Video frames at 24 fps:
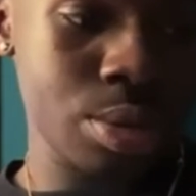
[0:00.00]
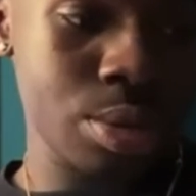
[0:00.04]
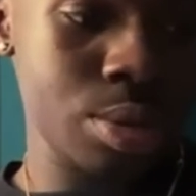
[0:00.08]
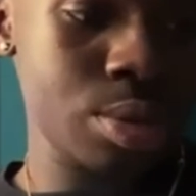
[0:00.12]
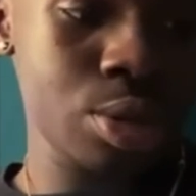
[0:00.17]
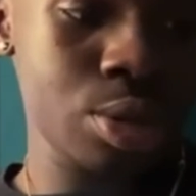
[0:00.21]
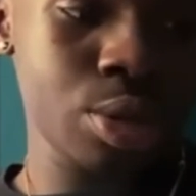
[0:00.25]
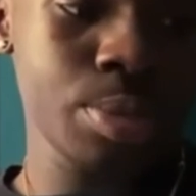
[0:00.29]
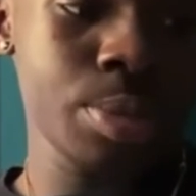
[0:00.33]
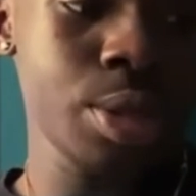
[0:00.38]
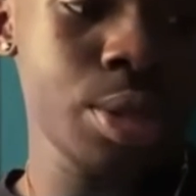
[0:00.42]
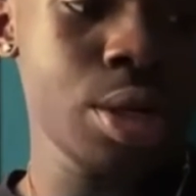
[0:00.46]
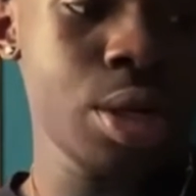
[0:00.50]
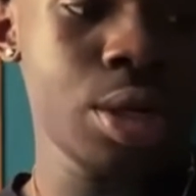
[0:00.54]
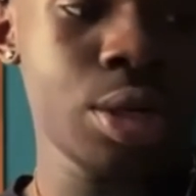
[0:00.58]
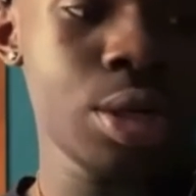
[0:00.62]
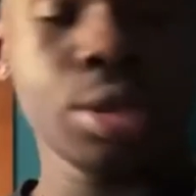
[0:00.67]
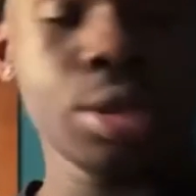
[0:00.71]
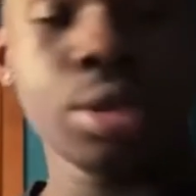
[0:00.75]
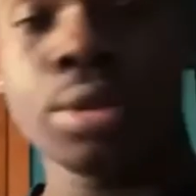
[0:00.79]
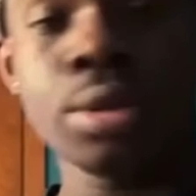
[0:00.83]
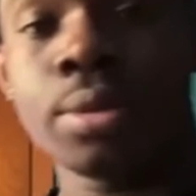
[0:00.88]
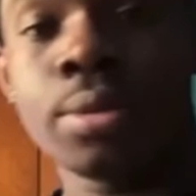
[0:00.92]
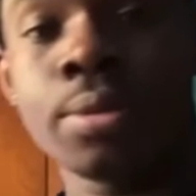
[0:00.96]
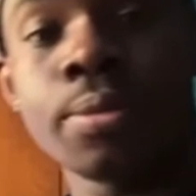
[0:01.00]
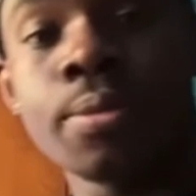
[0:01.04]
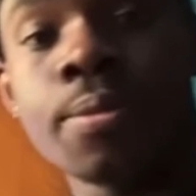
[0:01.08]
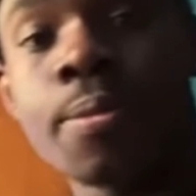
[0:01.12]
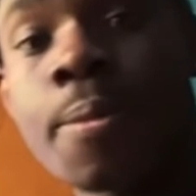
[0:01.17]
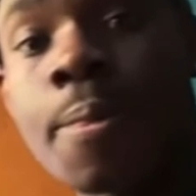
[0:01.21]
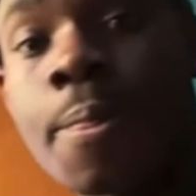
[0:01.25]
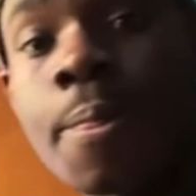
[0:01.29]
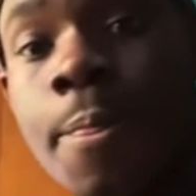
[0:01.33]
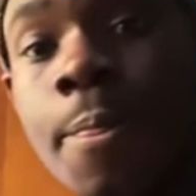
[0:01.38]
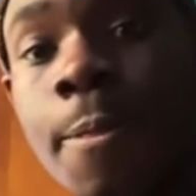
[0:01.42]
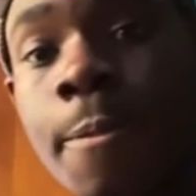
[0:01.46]
To be honest, facts
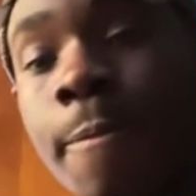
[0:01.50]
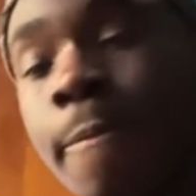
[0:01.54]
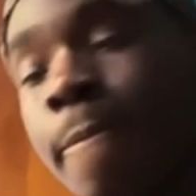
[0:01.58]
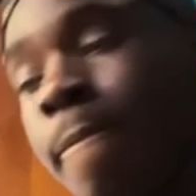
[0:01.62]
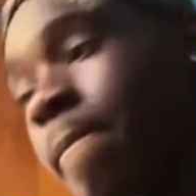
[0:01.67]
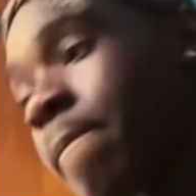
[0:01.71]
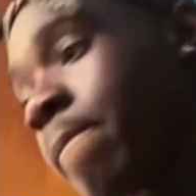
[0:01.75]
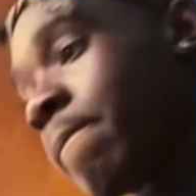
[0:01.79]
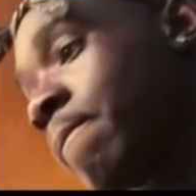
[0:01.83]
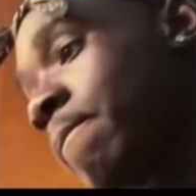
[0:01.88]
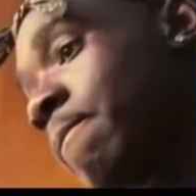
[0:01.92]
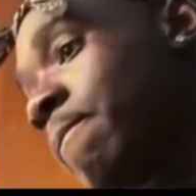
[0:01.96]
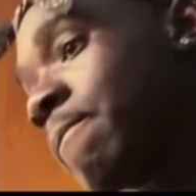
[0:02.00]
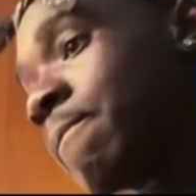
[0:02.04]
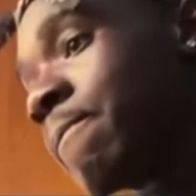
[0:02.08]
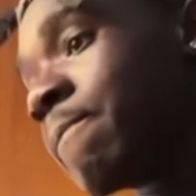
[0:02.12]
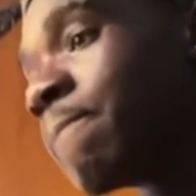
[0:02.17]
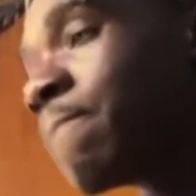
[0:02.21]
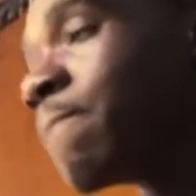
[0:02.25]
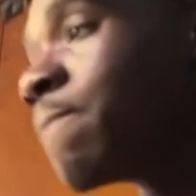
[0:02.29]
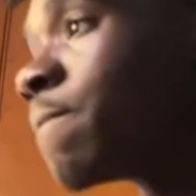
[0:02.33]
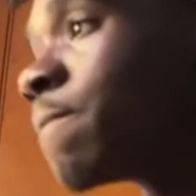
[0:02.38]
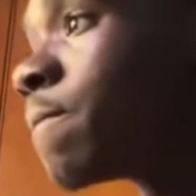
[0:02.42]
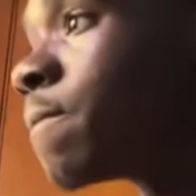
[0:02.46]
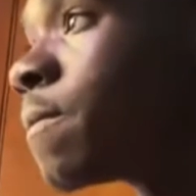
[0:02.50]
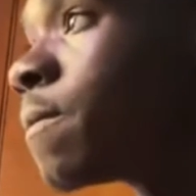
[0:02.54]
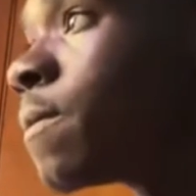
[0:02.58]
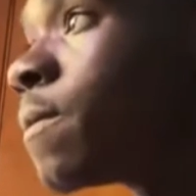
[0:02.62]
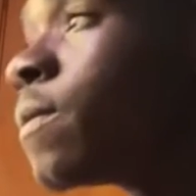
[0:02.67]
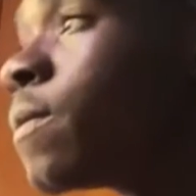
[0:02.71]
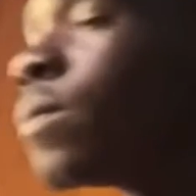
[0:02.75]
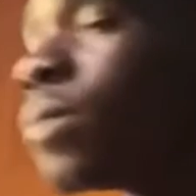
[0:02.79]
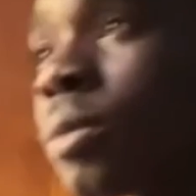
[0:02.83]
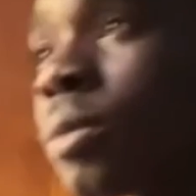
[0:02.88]
like Muhammad Ali, I, I really